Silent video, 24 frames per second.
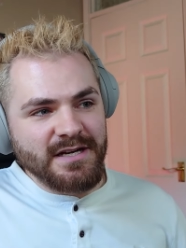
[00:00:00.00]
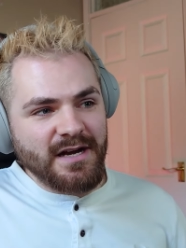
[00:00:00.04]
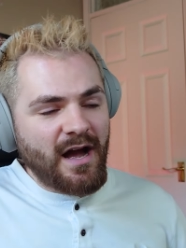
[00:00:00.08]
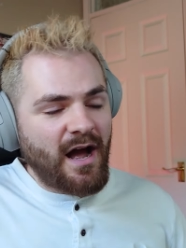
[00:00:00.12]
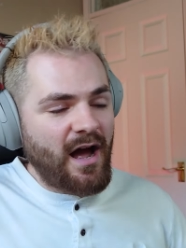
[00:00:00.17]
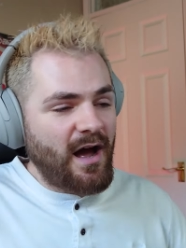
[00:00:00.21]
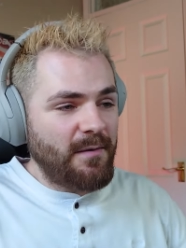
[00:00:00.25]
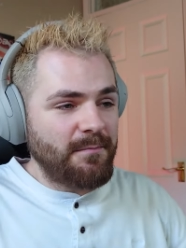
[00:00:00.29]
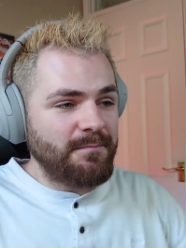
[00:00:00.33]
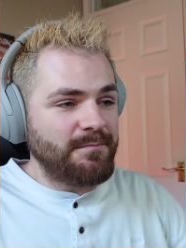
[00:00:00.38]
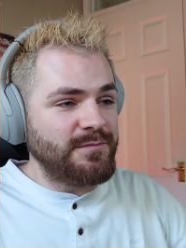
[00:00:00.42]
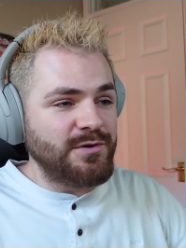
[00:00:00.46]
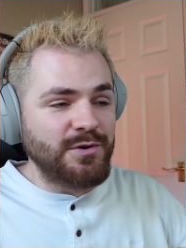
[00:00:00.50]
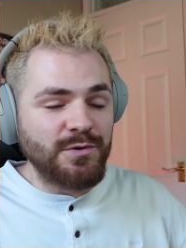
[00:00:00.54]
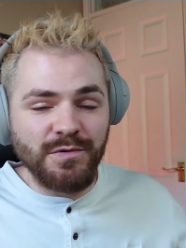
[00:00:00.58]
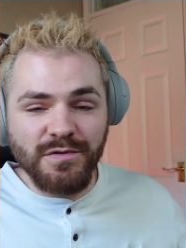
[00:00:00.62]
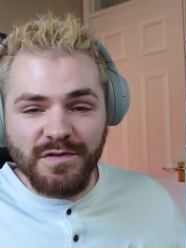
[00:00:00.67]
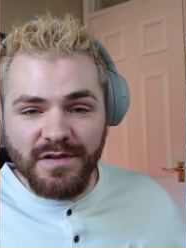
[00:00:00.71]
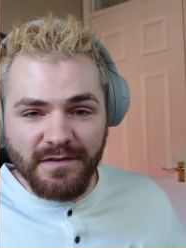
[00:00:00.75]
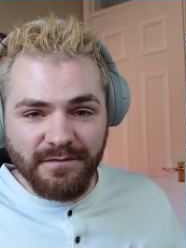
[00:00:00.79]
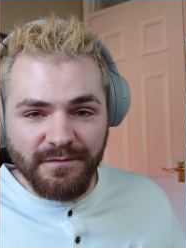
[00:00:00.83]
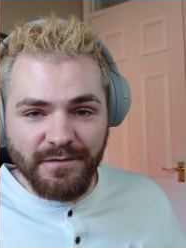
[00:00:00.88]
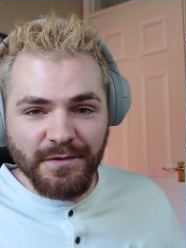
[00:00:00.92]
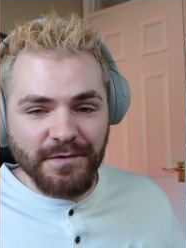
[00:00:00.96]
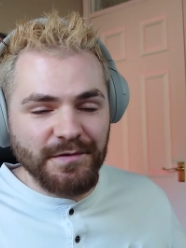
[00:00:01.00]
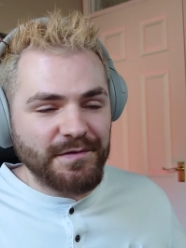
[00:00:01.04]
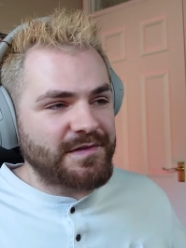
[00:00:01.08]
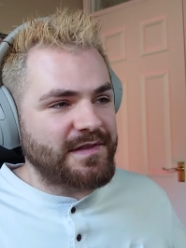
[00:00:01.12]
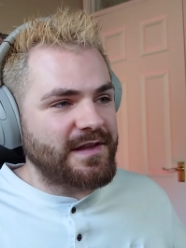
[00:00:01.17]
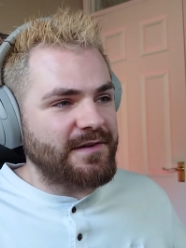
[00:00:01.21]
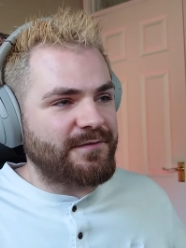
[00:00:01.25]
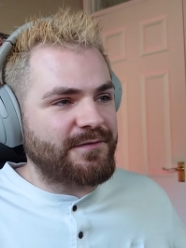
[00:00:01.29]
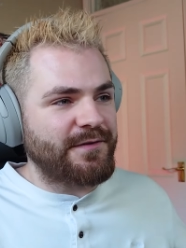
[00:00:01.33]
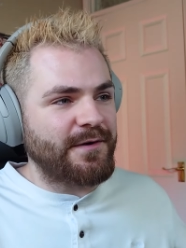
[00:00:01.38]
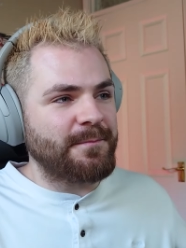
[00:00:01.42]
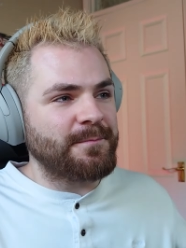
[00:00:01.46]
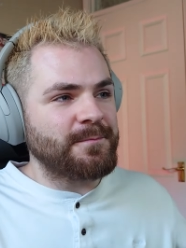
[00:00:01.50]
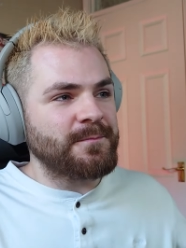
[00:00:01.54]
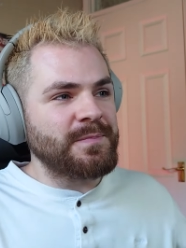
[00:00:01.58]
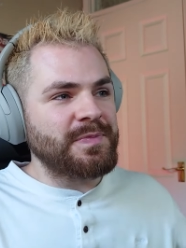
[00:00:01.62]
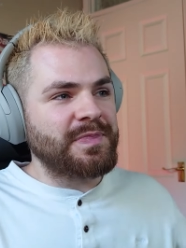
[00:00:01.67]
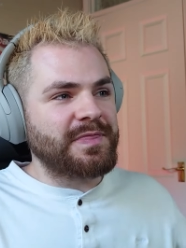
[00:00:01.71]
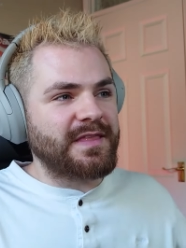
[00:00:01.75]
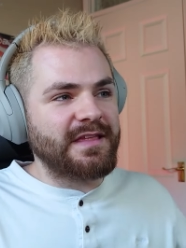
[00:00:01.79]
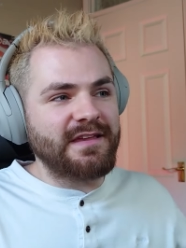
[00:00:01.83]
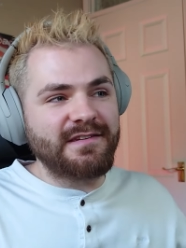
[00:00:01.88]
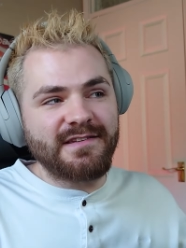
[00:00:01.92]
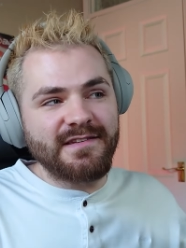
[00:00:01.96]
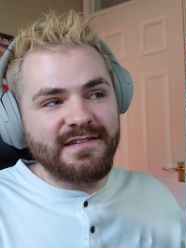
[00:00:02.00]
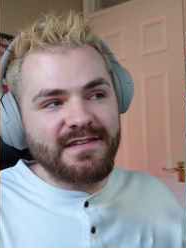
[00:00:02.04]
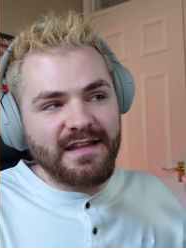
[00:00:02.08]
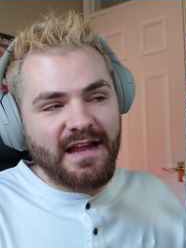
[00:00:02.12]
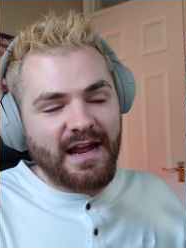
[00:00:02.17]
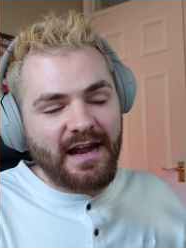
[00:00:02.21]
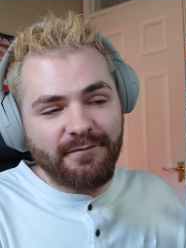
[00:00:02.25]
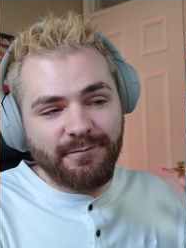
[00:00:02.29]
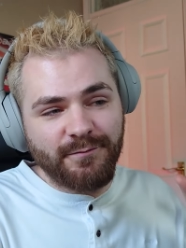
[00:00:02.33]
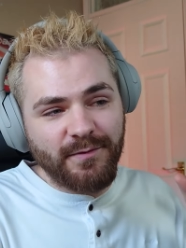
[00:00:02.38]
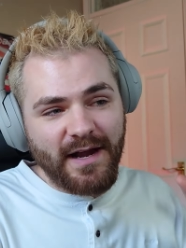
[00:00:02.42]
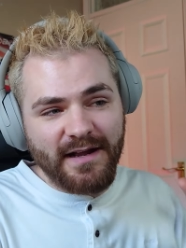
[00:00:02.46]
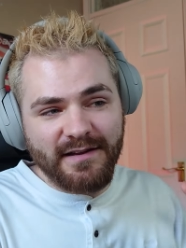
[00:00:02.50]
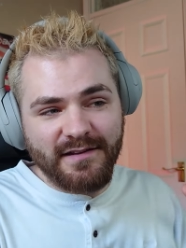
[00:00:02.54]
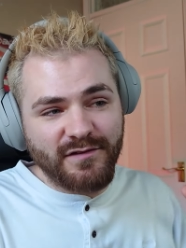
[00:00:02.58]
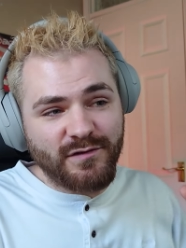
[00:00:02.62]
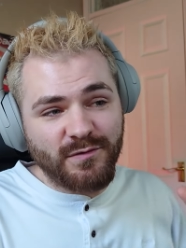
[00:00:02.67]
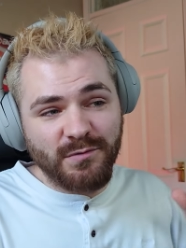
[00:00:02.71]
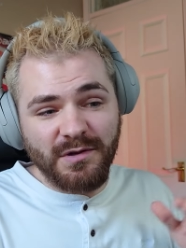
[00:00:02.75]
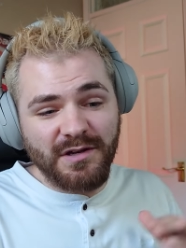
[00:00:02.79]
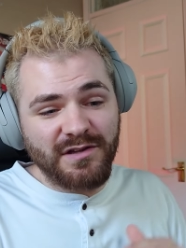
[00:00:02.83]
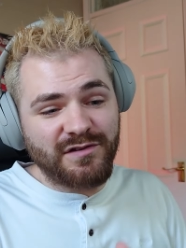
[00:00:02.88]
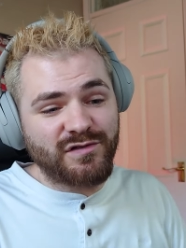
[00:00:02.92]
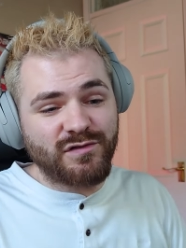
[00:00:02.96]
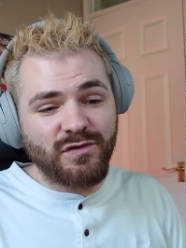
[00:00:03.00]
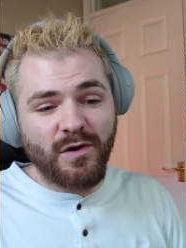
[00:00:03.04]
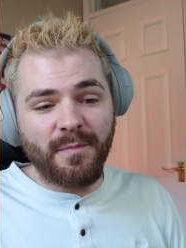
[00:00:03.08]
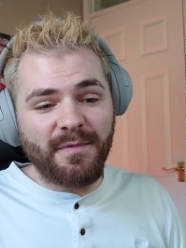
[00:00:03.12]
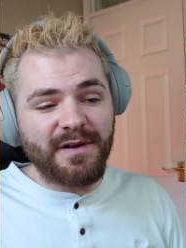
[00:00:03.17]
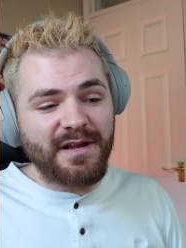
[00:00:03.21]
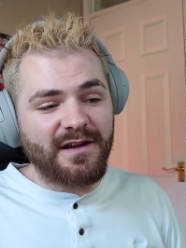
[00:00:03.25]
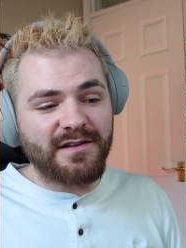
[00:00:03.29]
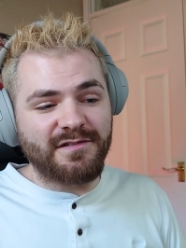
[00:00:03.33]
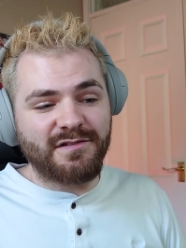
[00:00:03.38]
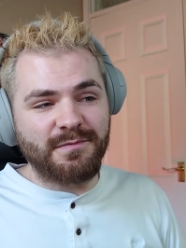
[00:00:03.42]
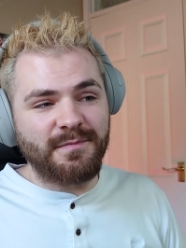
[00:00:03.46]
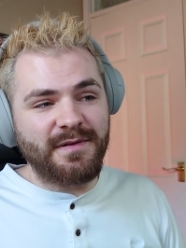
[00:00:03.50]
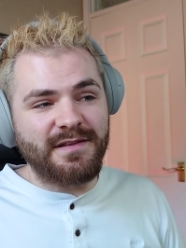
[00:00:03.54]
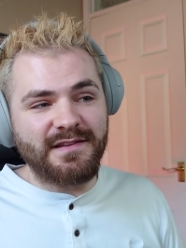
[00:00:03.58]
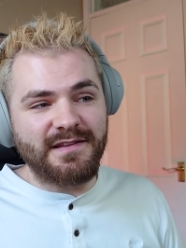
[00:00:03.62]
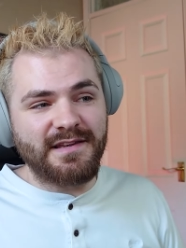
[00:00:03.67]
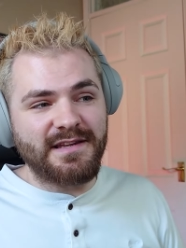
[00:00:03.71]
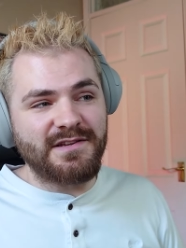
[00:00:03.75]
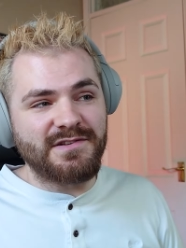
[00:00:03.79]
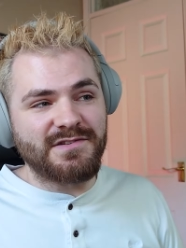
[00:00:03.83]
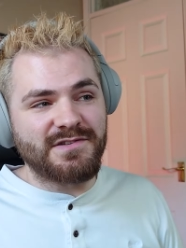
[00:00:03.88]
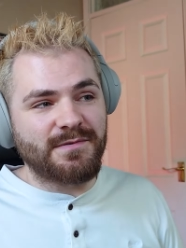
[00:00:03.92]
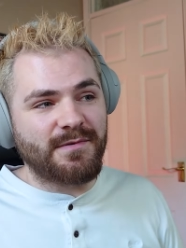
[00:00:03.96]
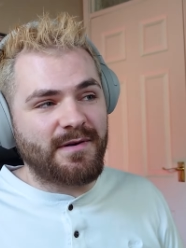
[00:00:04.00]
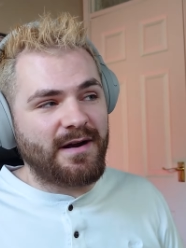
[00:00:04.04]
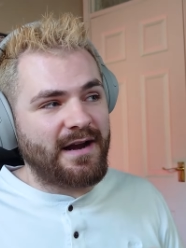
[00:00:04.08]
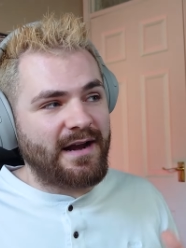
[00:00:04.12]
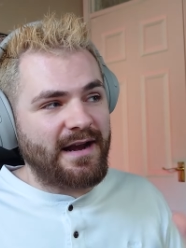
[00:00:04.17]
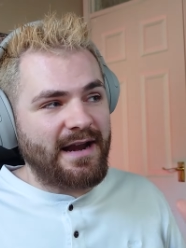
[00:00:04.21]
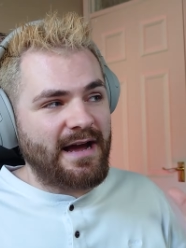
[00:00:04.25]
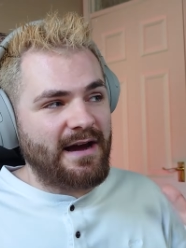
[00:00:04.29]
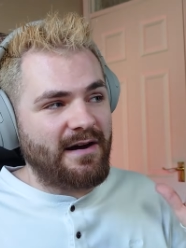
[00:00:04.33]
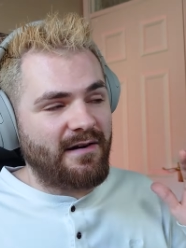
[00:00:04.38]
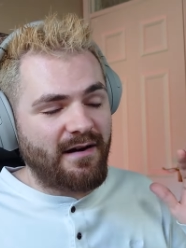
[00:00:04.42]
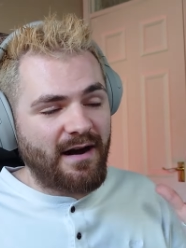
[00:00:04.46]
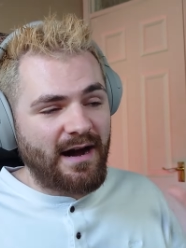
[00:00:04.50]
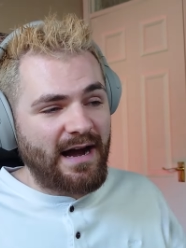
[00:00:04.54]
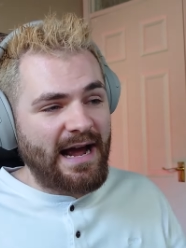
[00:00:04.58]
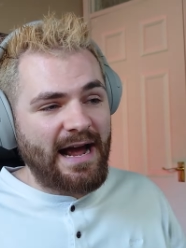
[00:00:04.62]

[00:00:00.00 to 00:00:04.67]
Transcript: Her music feels different. This is I've reacted to so many artists from Indonesia right now.